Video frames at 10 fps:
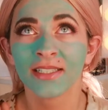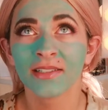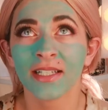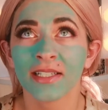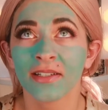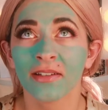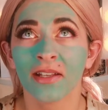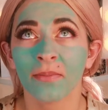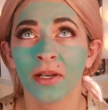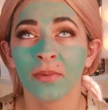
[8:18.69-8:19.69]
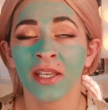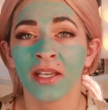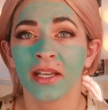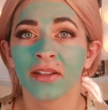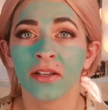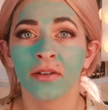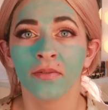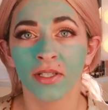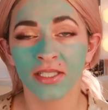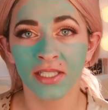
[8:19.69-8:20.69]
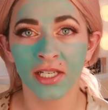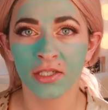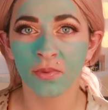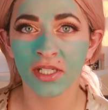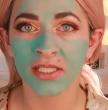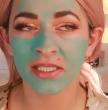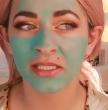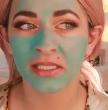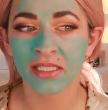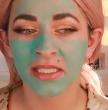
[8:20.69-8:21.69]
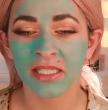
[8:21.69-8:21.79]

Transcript: So that's another thing about me. I love teenage books.